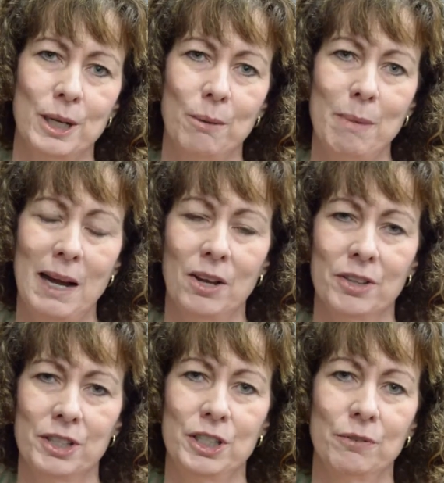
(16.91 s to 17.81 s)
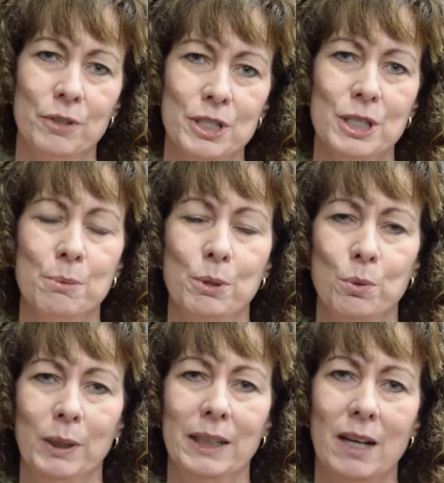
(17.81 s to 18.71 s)
about the differences
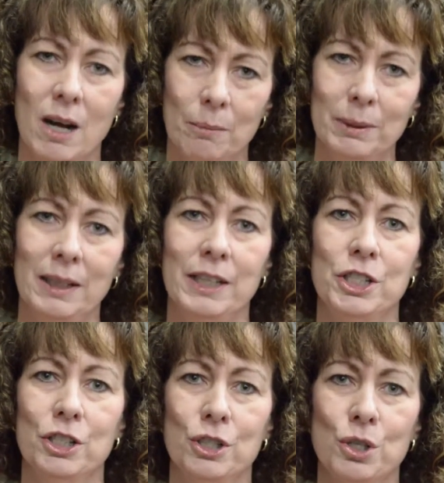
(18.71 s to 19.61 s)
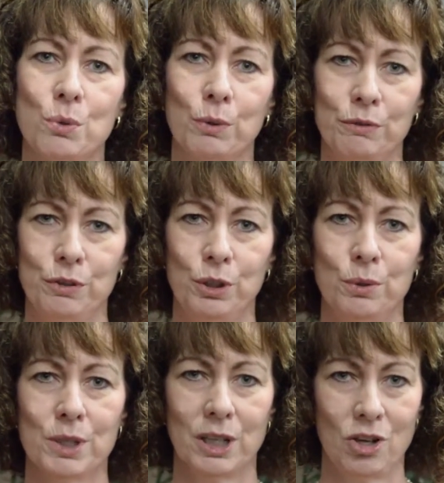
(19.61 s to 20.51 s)
between compilations,
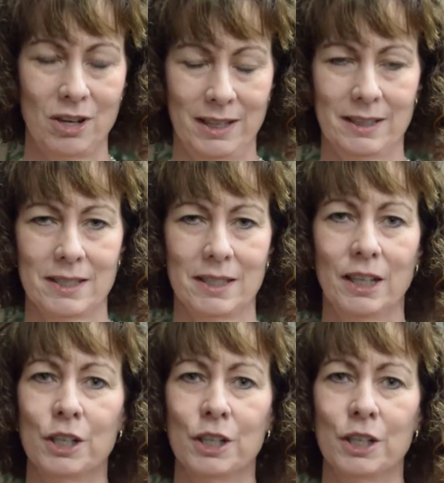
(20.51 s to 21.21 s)
reviews, and audits.